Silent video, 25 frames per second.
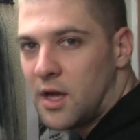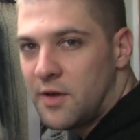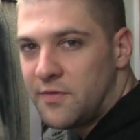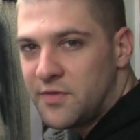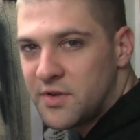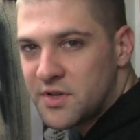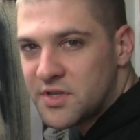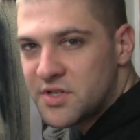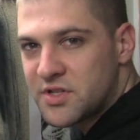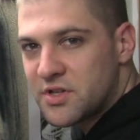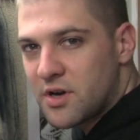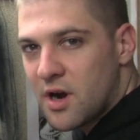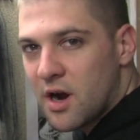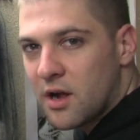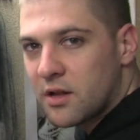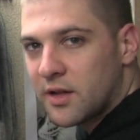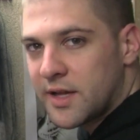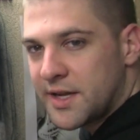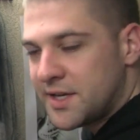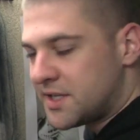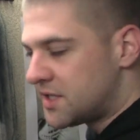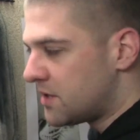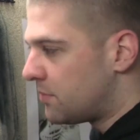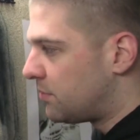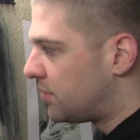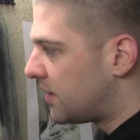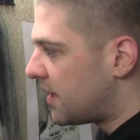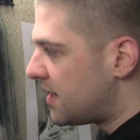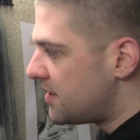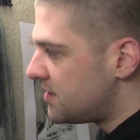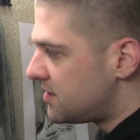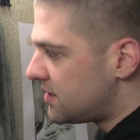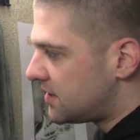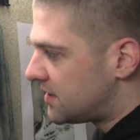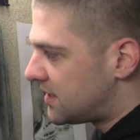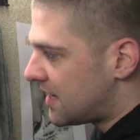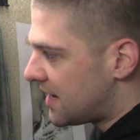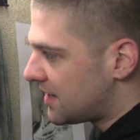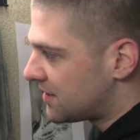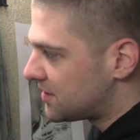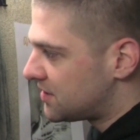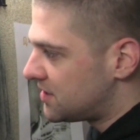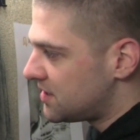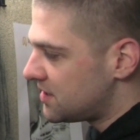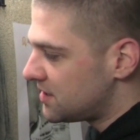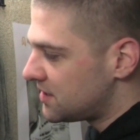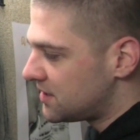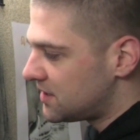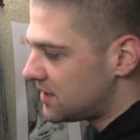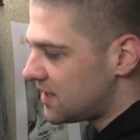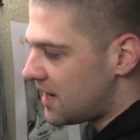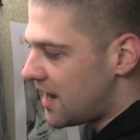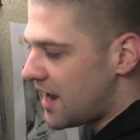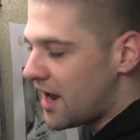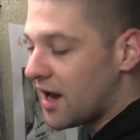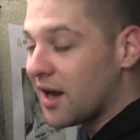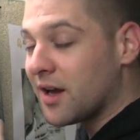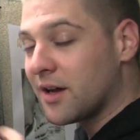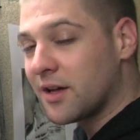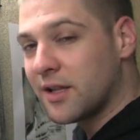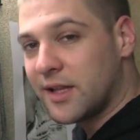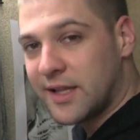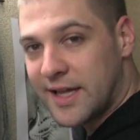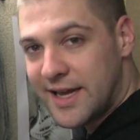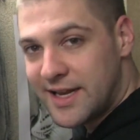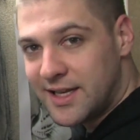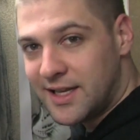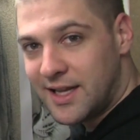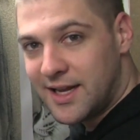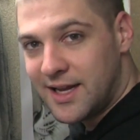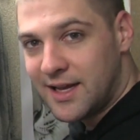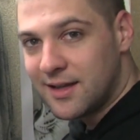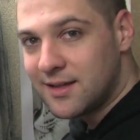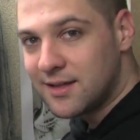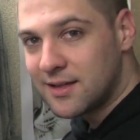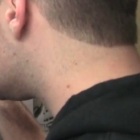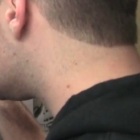If you're struggling to blend your textures out cleanly,